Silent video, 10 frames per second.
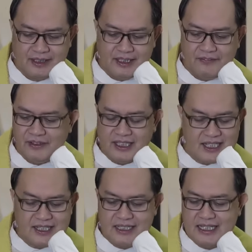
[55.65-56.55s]
If it
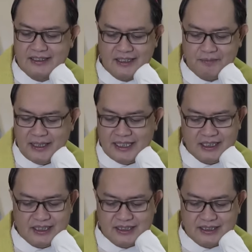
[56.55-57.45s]
is not
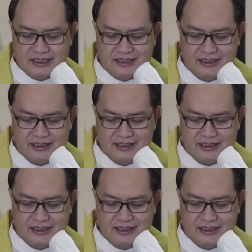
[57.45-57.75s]
replenished,